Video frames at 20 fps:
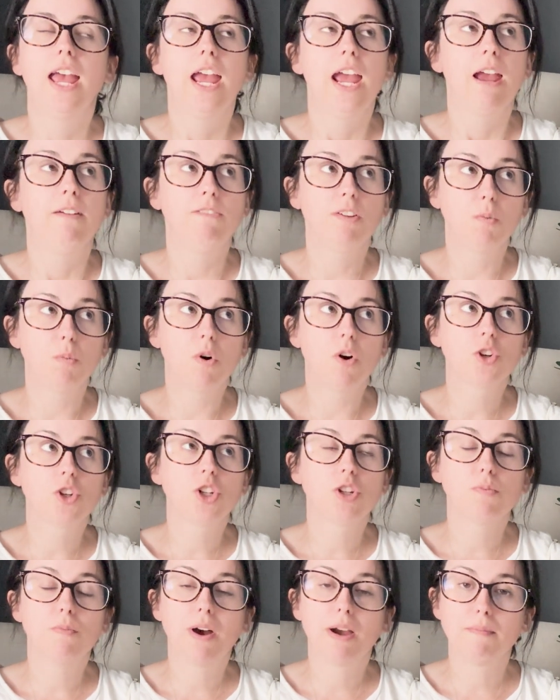If you
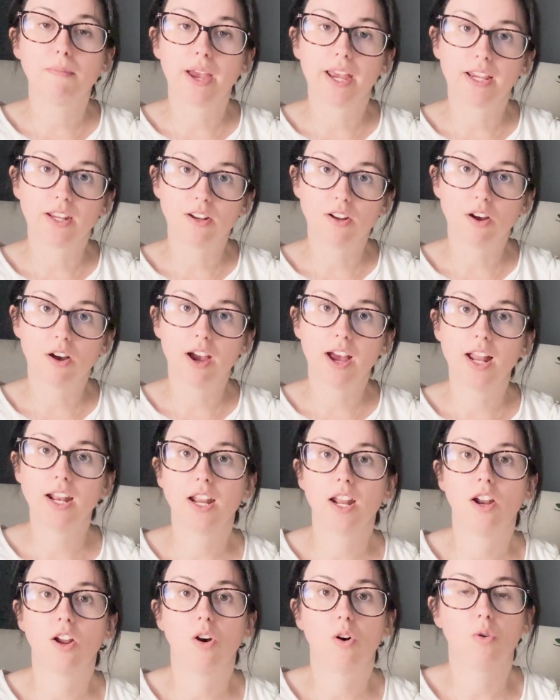watched my Make 9,
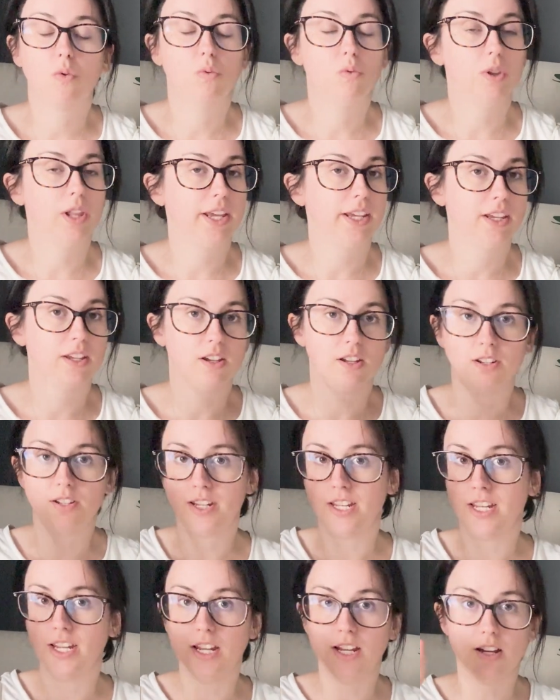and I'll link it
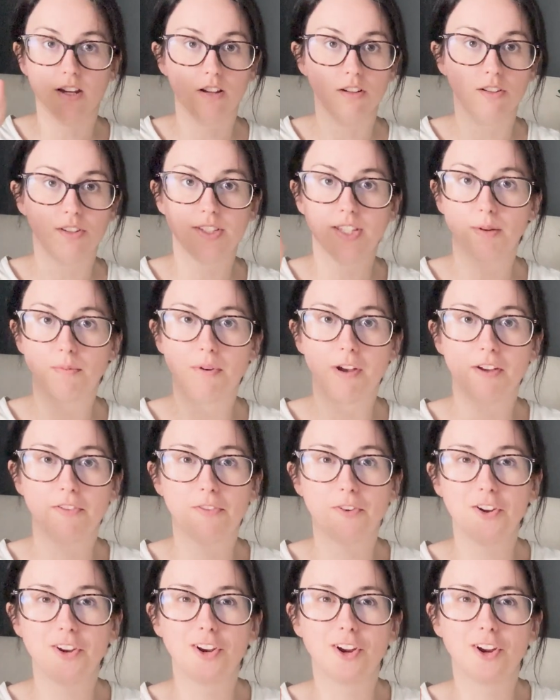here somewhere for you